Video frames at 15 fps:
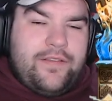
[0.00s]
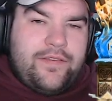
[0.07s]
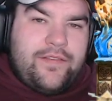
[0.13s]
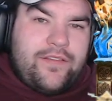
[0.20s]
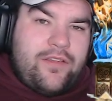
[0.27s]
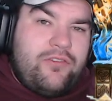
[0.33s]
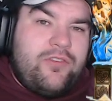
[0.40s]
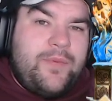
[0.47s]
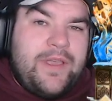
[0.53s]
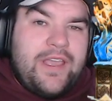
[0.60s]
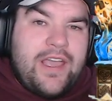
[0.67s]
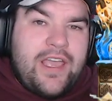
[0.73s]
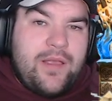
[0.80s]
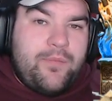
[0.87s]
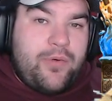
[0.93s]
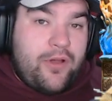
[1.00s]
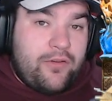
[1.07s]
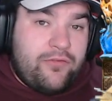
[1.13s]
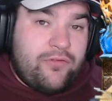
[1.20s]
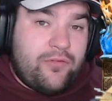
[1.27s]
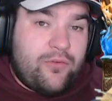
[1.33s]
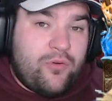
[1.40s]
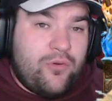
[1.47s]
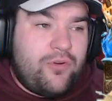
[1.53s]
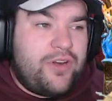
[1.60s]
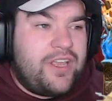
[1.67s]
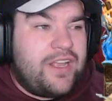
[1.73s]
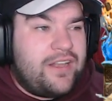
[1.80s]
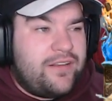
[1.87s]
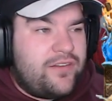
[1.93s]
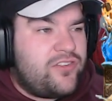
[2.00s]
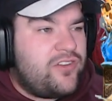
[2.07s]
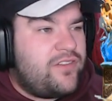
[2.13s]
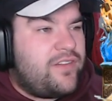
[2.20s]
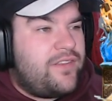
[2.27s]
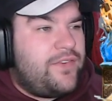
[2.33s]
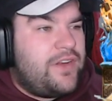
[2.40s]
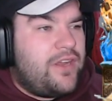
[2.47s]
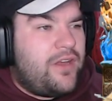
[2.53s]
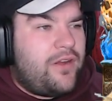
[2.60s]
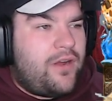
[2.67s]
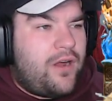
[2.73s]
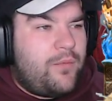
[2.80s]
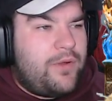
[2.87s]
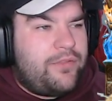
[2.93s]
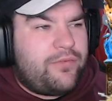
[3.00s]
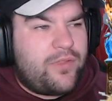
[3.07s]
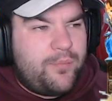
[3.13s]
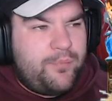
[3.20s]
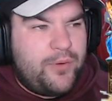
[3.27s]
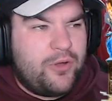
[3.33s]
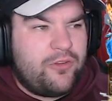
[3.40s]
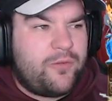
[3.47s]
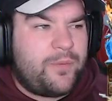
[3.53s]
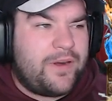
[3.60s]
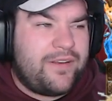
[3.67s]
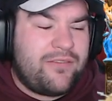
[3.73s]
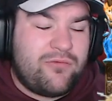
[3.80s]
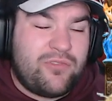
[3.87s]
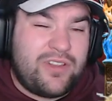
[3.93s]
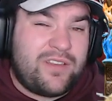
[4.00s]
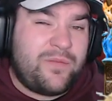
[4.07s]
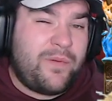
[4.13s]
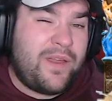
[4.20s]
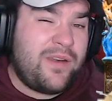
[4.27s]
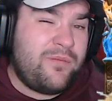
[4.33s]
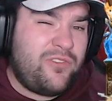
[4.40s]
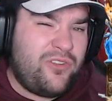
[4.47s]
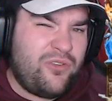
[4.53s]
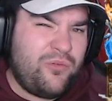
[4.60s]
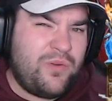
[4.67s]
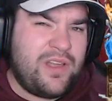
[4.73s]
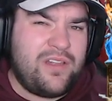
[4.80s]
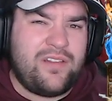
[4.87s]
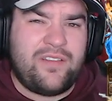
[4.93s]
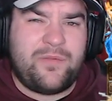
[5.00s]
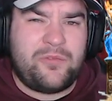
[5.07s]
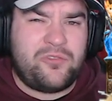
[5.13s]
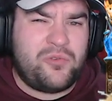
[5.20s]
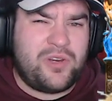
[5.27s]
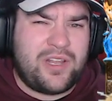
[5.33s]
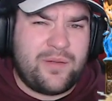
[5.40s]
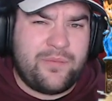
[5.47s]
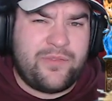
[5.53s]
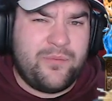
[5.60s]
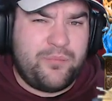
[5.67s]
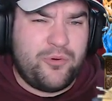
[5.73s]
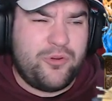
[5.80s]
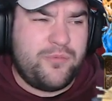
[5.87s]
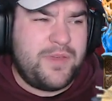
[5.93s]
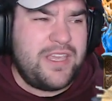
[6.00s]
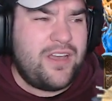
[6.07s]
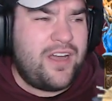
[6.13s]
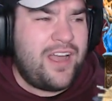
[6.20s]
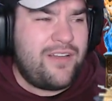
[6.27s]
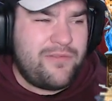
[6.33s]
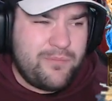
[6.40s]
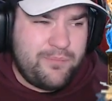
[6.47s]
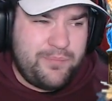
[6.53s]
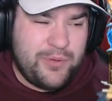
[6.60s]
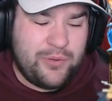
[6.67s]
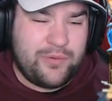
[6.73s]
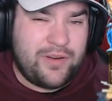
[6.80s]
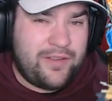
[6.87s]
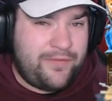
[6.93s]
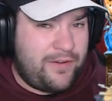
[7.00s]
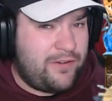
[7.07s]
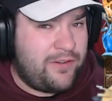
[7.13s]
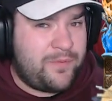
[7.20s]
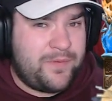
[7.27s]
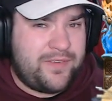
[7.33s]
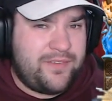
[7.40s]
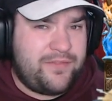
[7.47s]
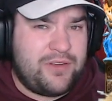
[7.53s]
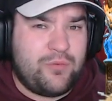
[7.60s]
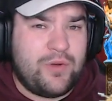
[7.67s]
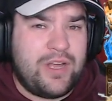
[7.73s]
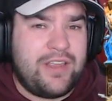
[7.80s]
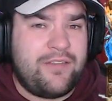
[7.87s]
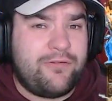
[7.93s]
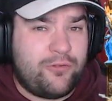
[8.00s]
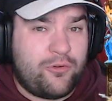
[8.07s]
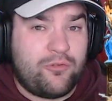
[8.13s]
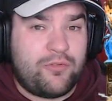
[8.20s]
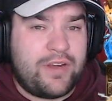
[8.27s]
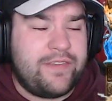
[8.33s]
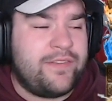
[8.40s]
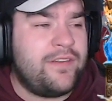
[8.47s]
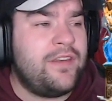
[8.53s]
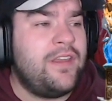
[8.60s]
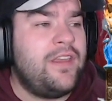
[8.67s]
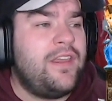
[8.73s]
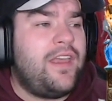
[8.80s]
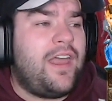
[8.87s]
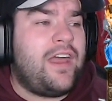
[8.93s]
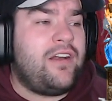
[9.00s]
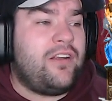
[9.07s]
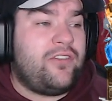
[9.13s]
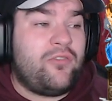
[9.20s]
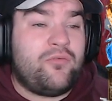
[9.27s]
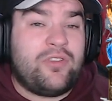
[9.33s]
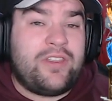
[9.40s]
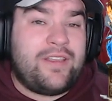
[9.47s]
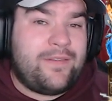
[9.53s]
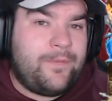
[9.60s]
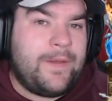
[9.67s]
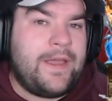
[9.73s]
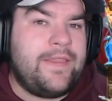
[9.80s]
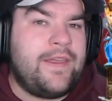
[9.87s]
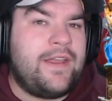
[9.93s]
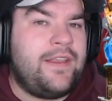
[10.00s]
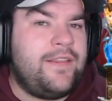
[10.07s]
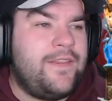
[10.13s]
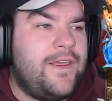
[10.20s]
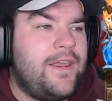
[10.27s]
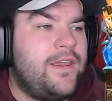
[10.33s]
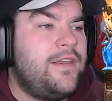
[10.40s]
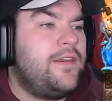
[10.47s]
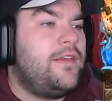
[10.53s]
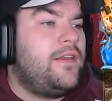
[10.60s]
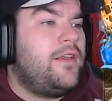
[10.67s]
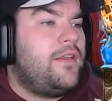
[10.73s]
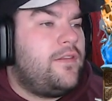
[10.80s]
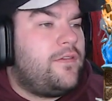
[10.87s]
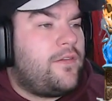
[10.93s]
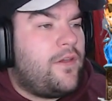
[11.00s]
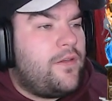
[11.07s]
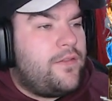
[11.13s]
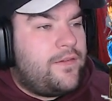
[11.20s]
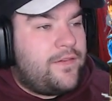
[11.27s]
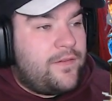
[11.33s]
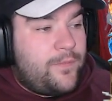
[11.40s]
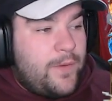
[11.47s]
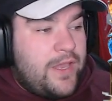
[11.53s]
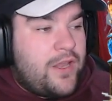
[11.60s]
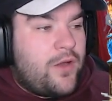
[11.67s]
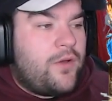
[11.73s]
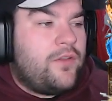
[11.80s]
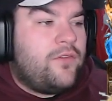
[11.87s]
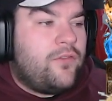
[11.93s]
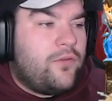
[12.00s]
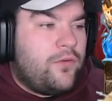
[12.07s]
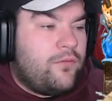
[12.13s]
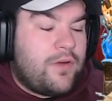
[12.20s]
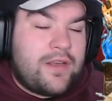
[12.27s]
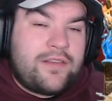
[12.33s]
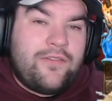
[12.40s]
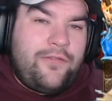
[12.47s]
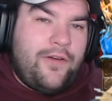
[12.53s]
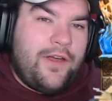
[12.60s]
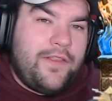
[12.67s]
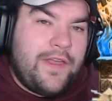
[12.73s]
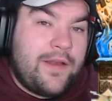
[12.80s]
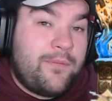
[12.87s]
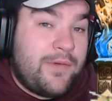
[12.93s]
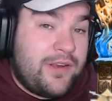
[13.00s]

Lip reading: is going to be a post-recording addition to the video. I went through the builds, but I didn't really explain them too well, especially when it comes to Bumi. I haven't built a very specific way for a reason, and I don't really explain that in there. So this is me going to rectify that and make